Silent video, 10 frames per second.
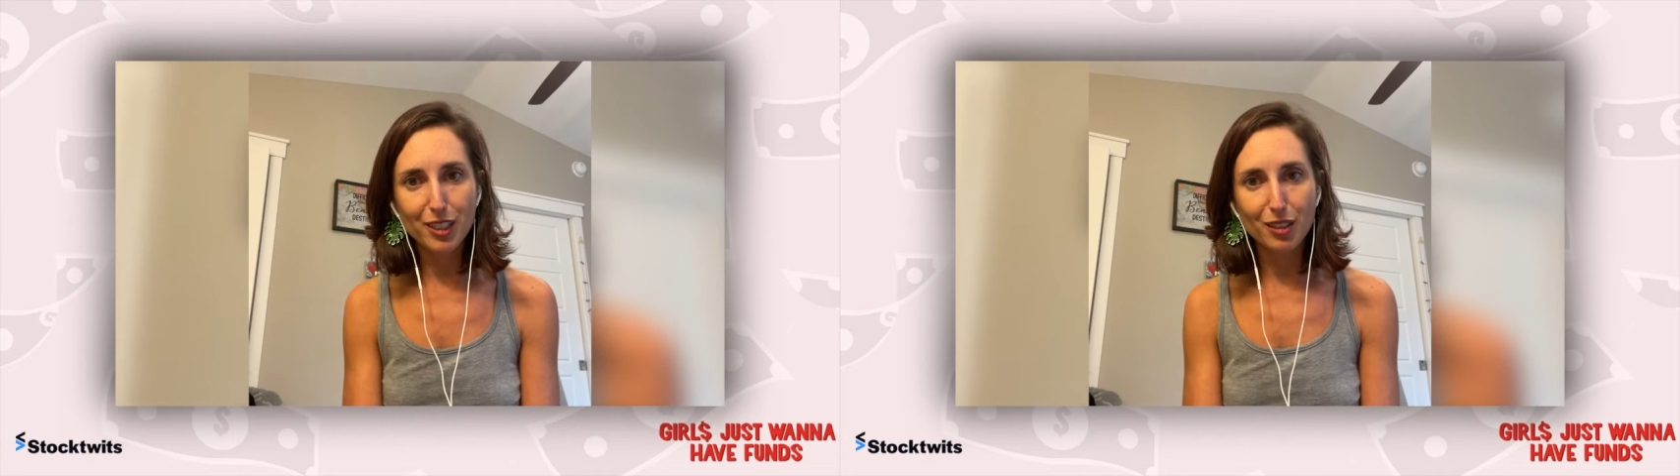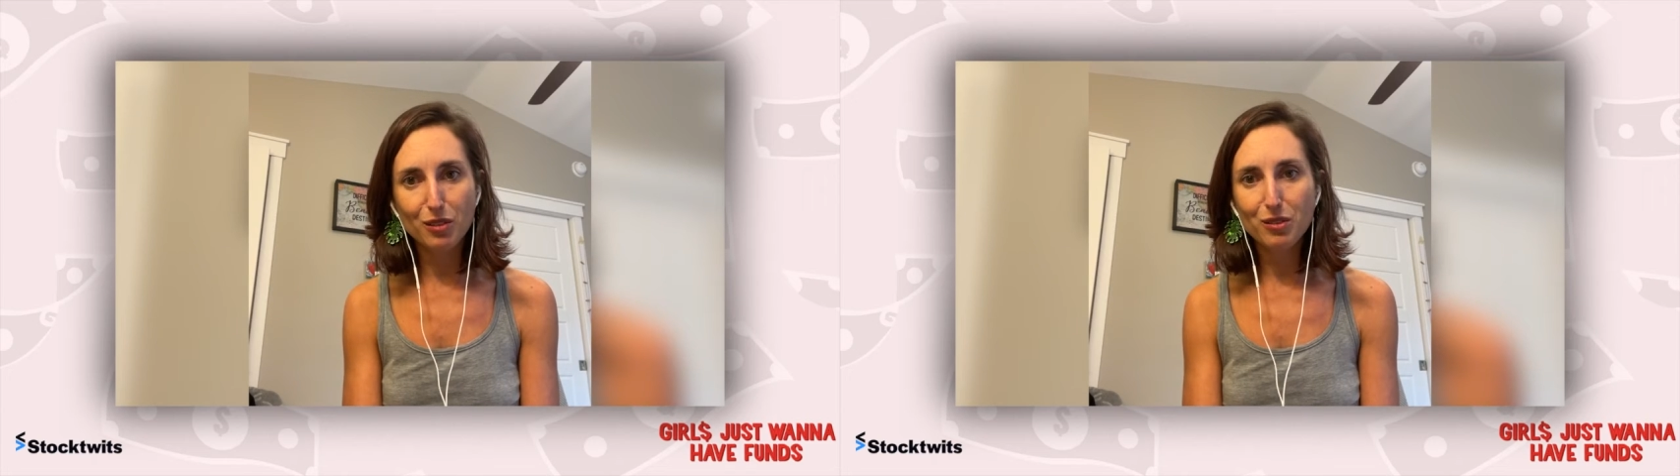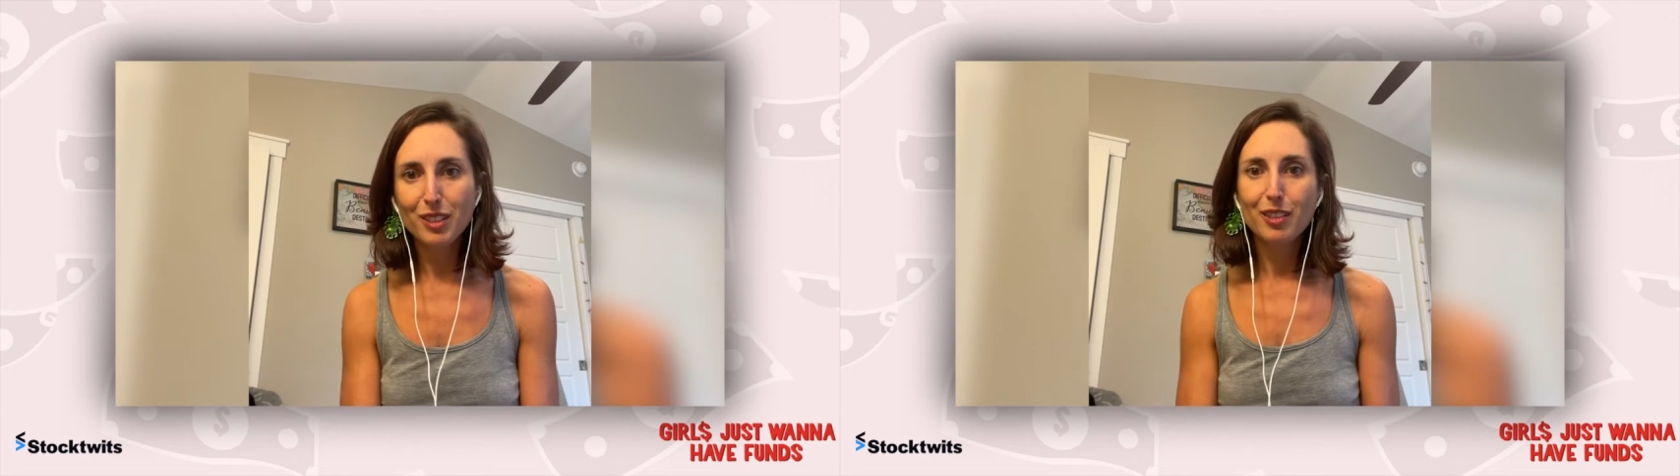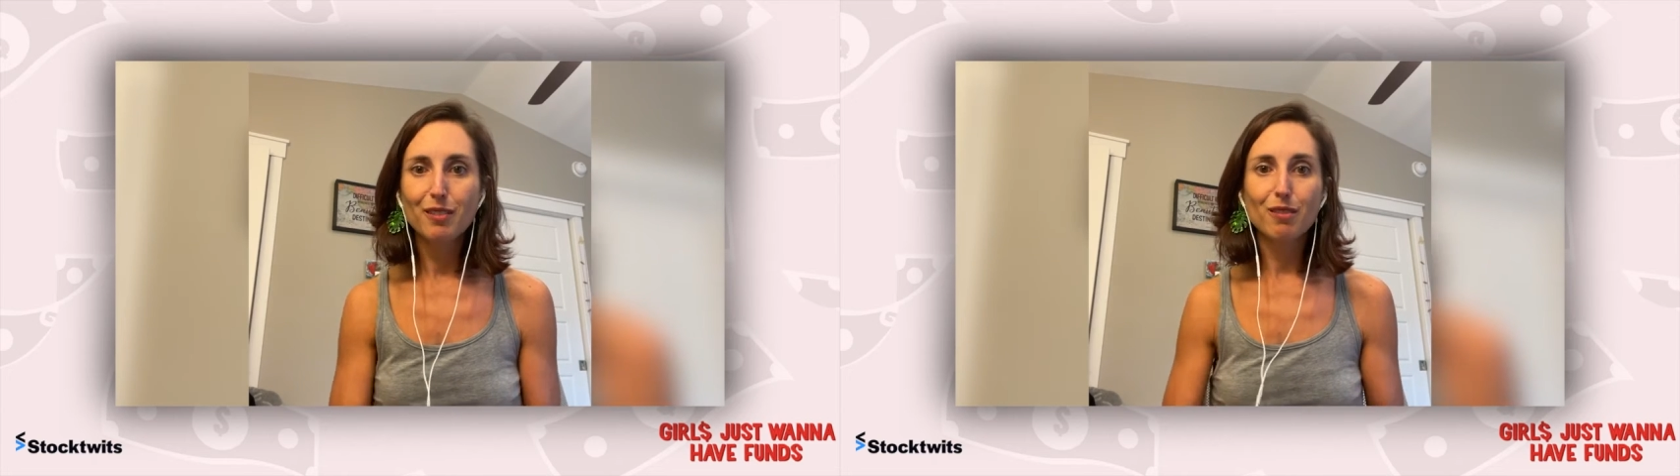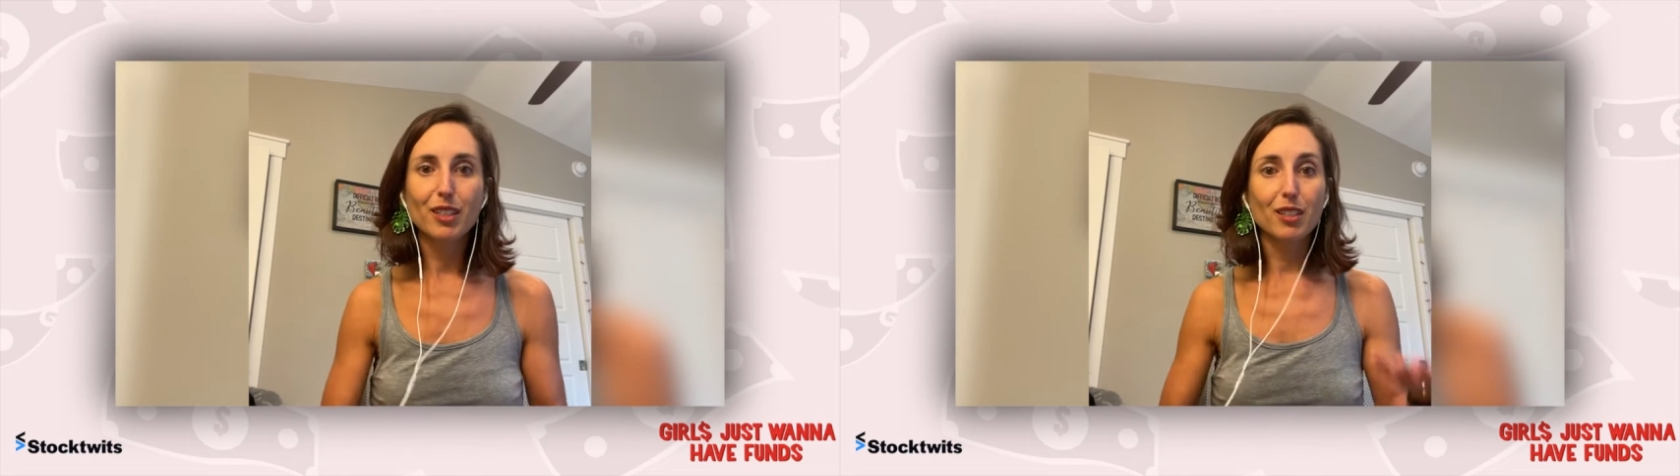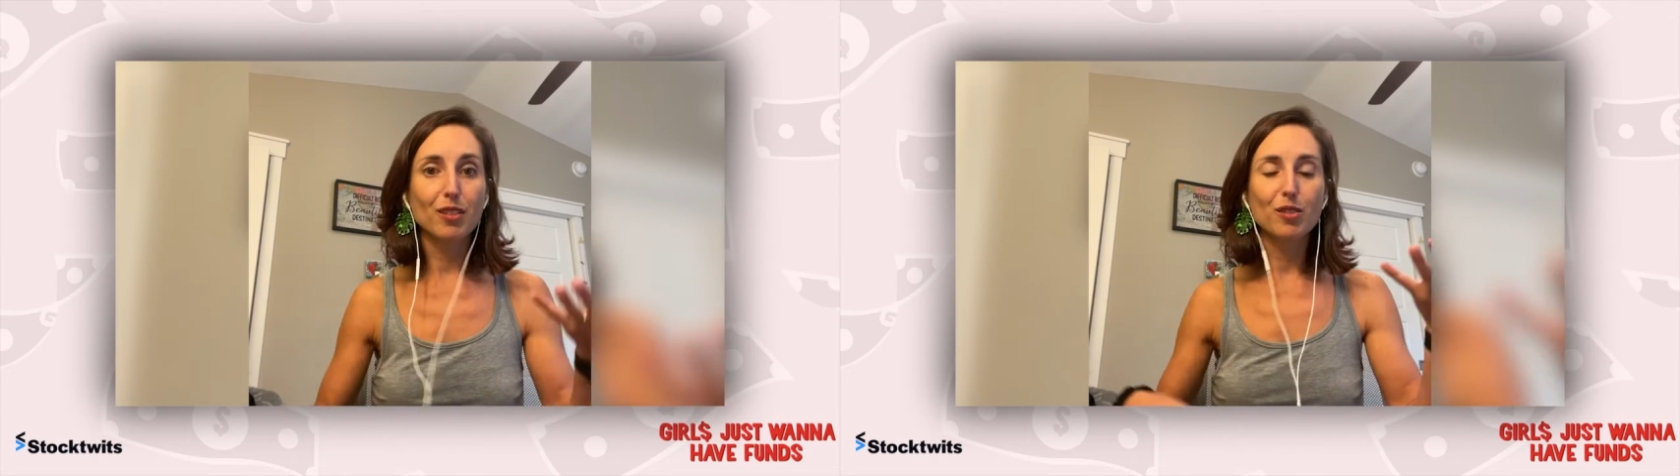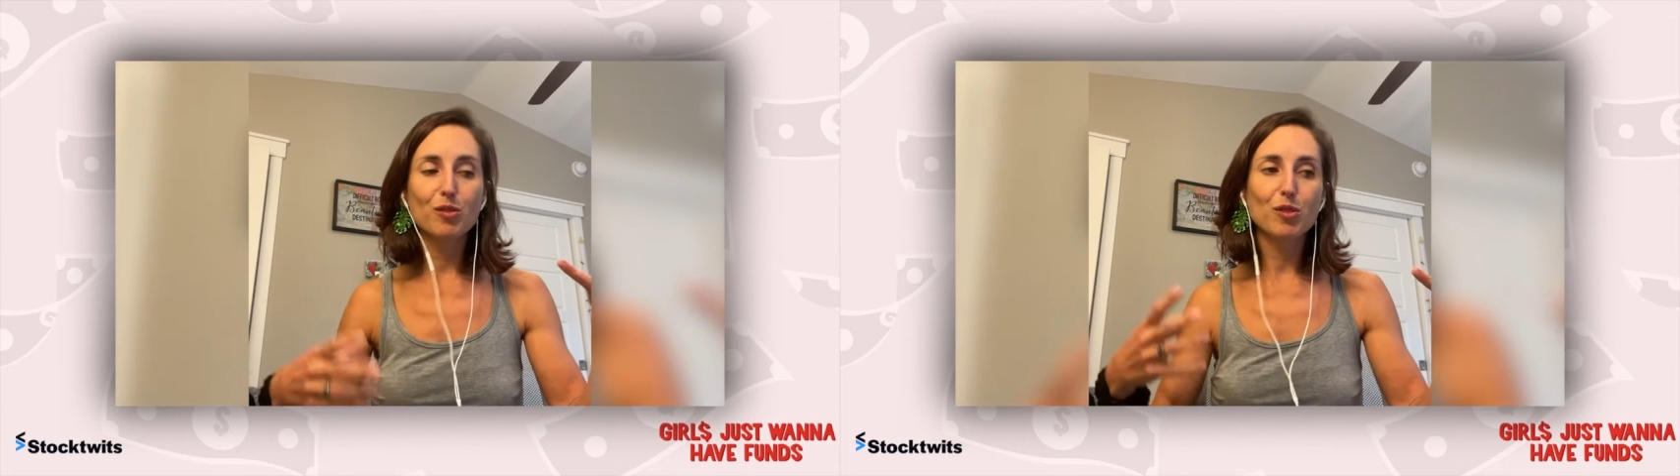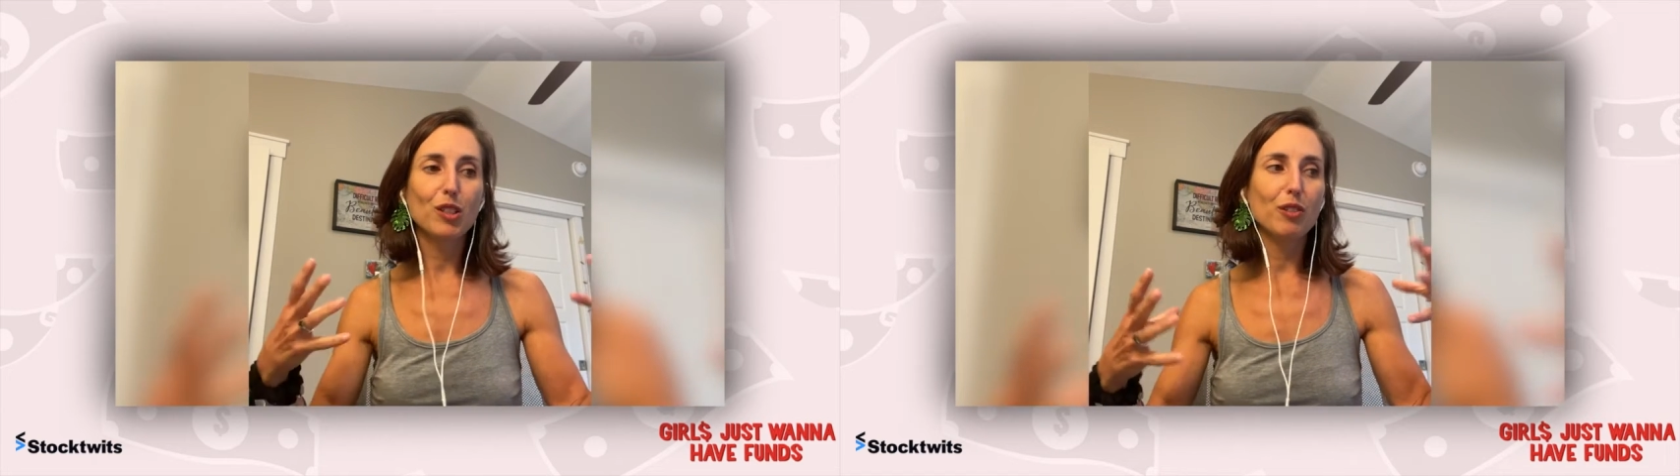
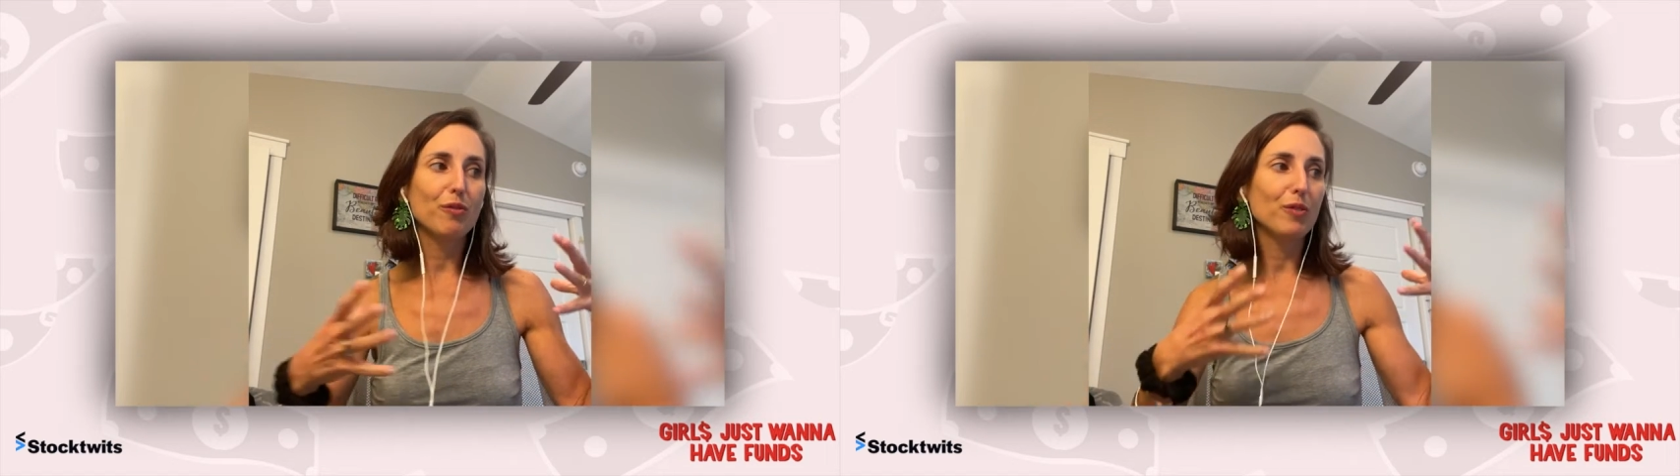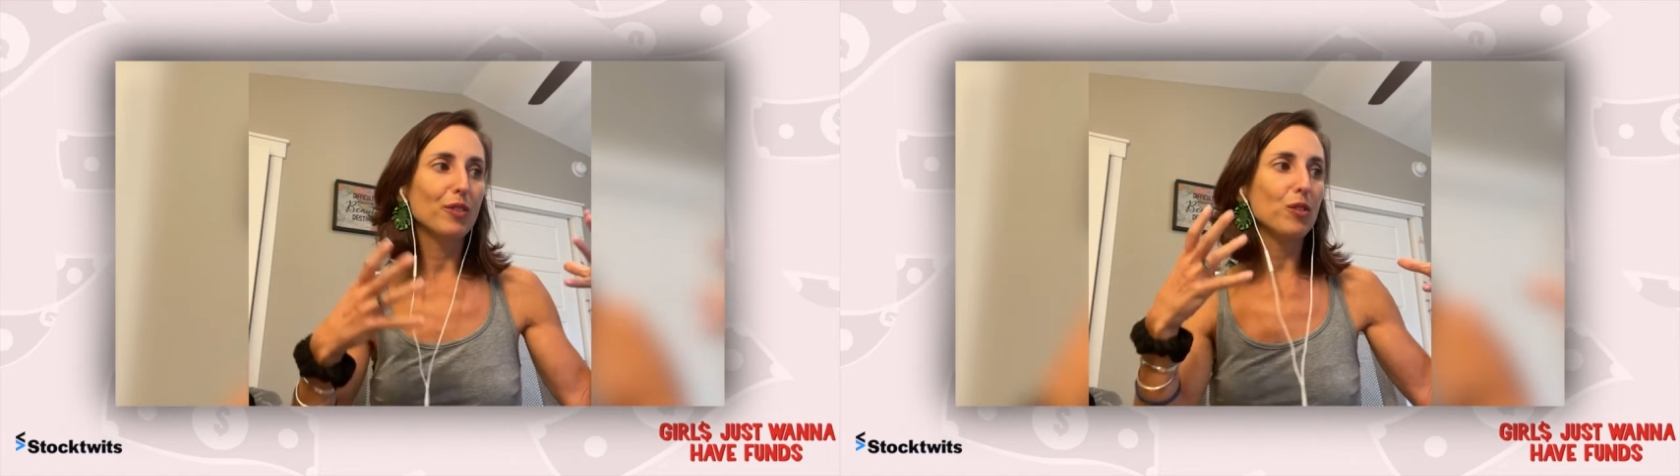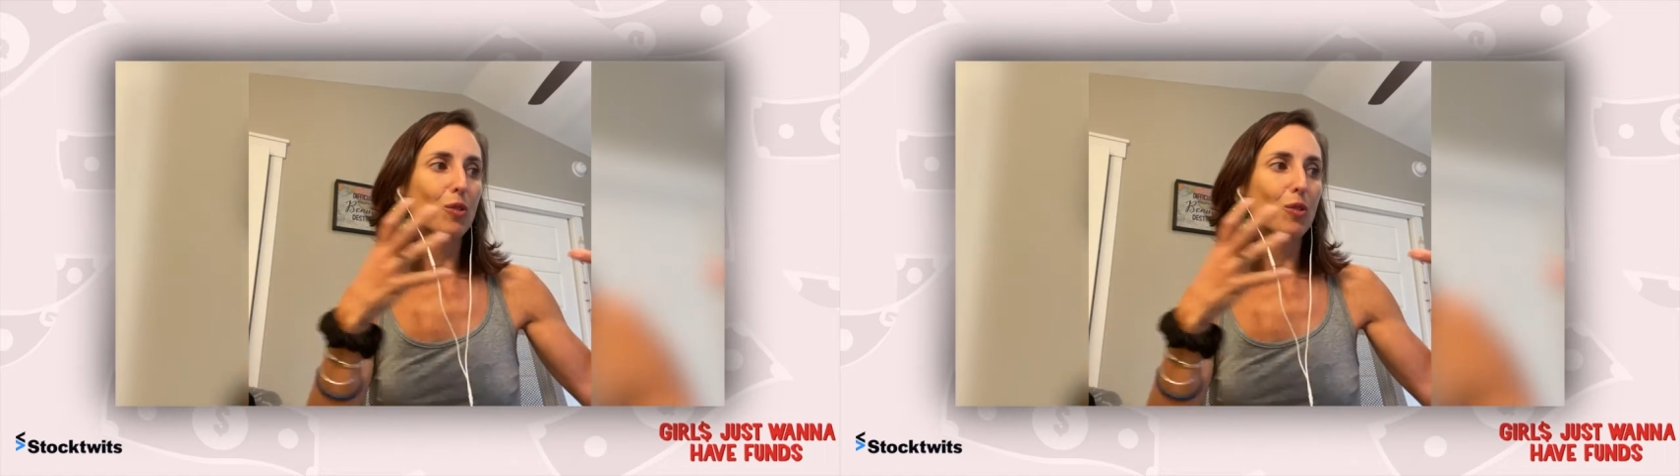if